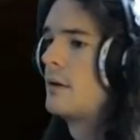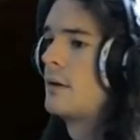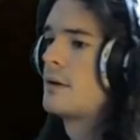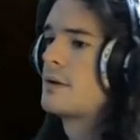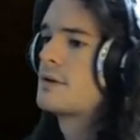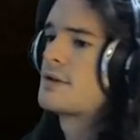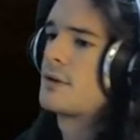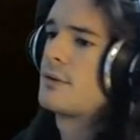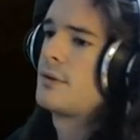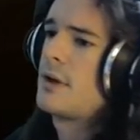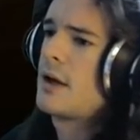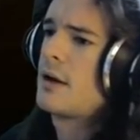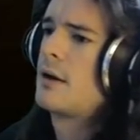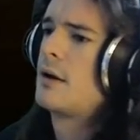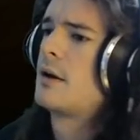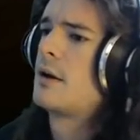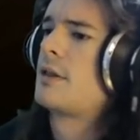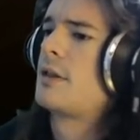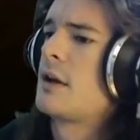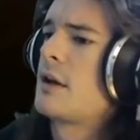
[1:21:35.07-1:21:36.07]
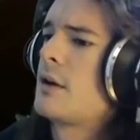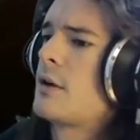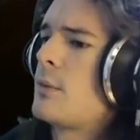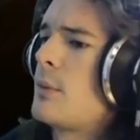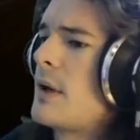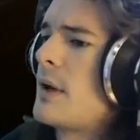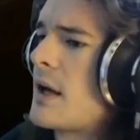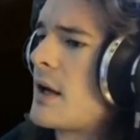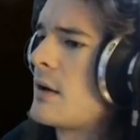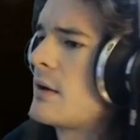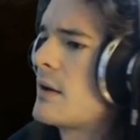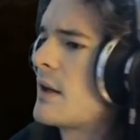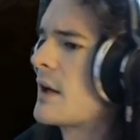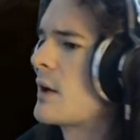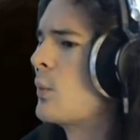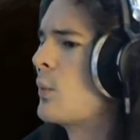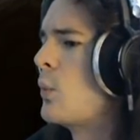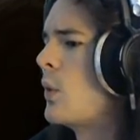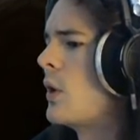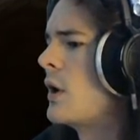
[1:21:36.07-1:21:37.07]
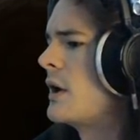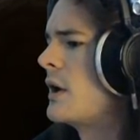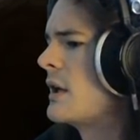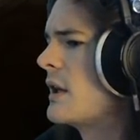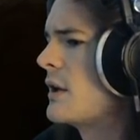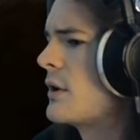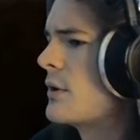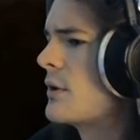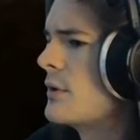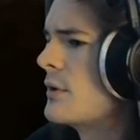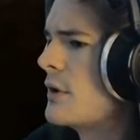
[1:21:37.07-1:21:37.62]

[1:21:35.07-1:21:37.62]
So yeah, I think we had like one little